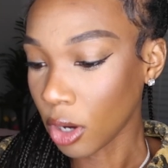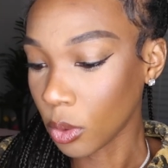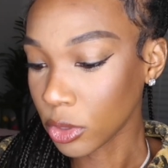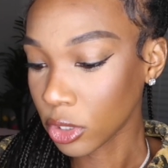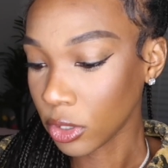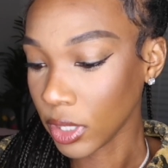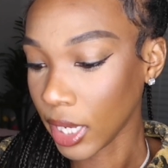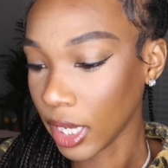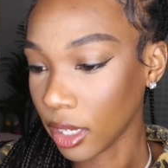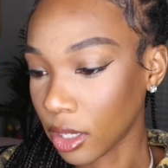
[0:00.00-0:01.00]
Coach
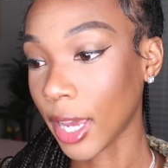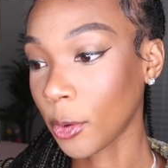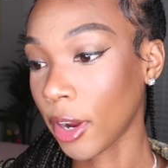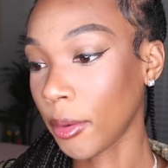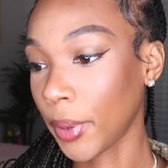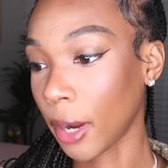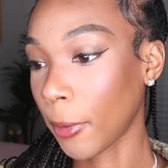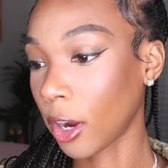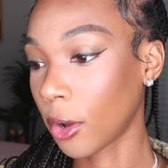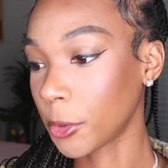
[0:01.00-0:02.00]
create. How do I repair
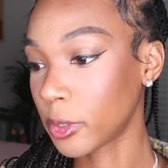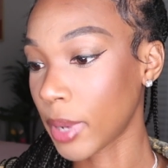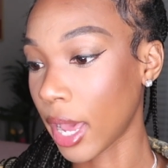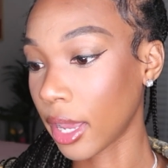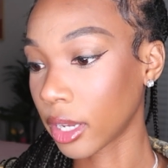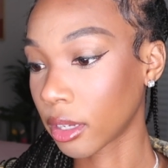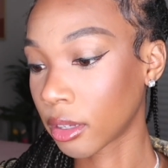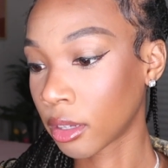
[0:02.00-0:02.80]
my Coach bag?